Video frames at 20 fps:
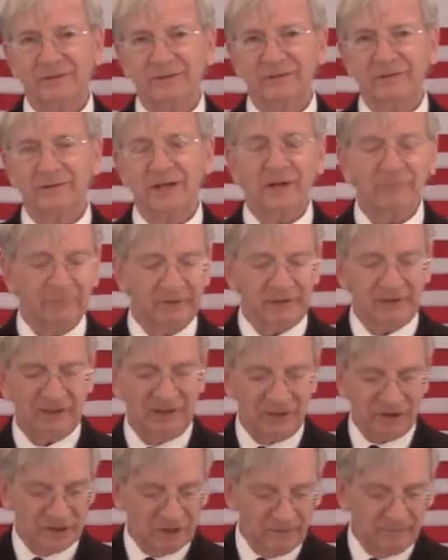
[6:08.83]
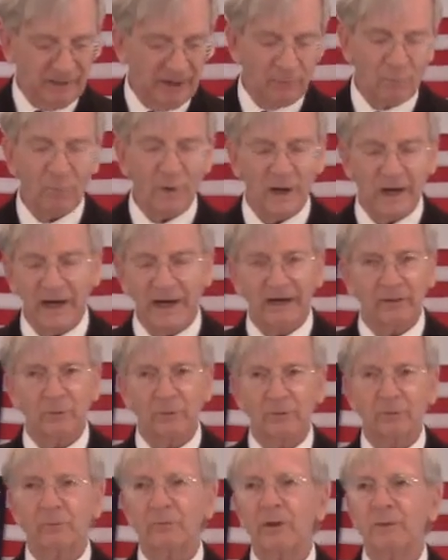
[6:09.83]
It's not really teaching about wine
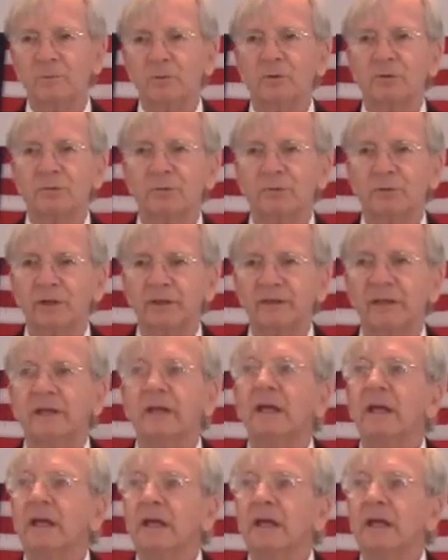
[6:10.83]
or grape juice or anything.